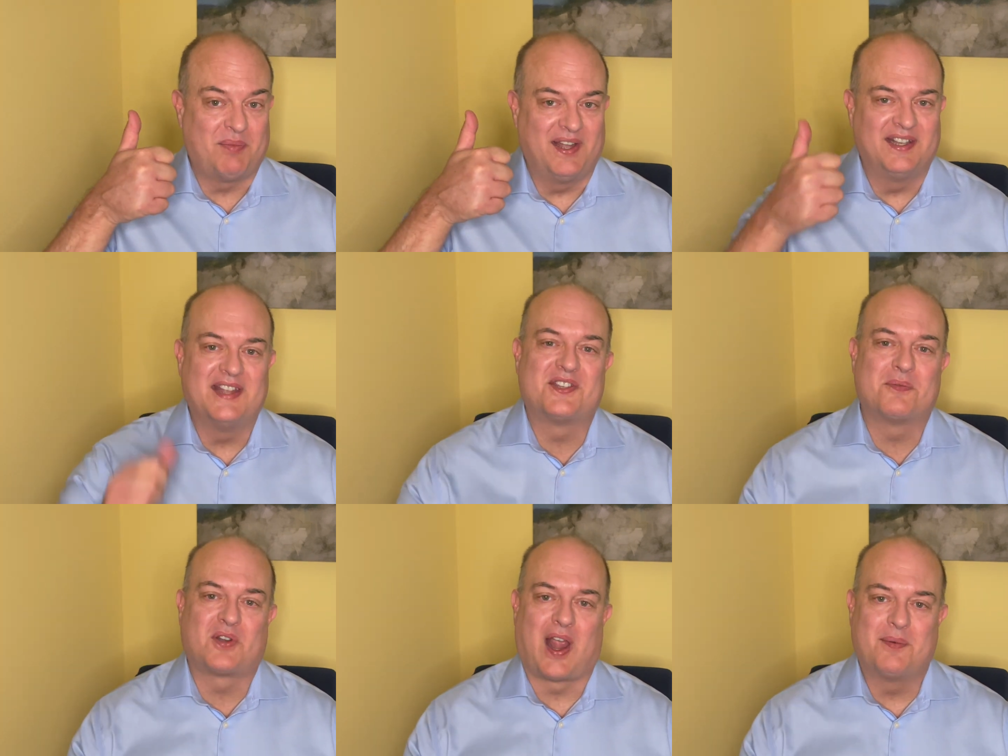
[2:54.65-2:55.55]
button and
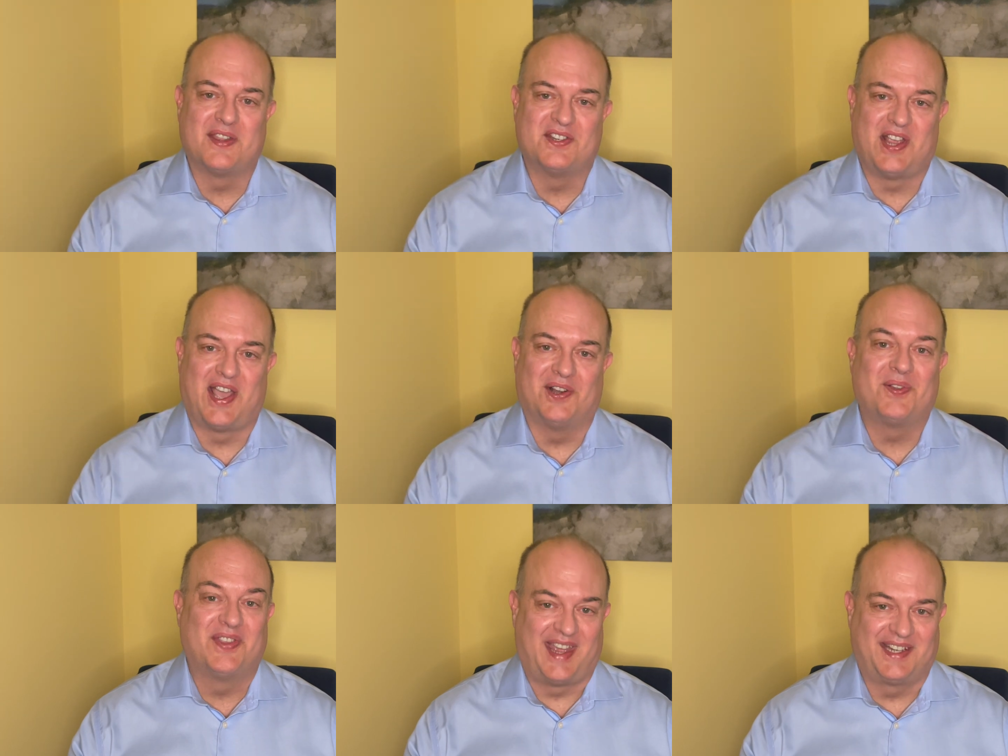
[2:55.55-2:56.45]
subscribe to the channel.
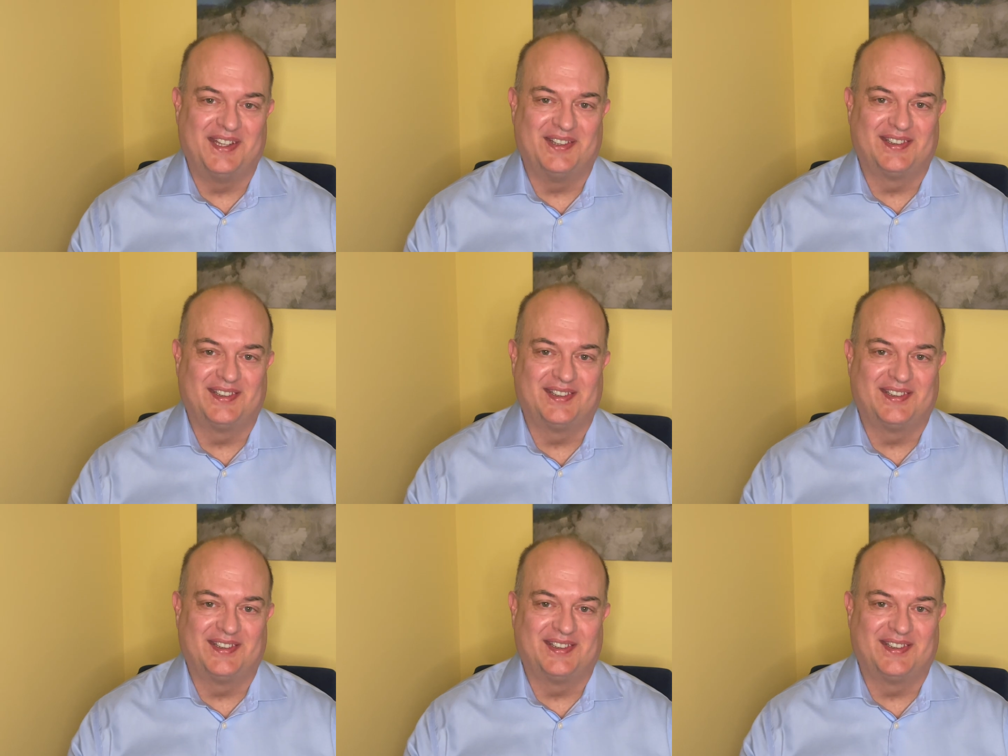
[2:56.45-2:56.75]
Thank you.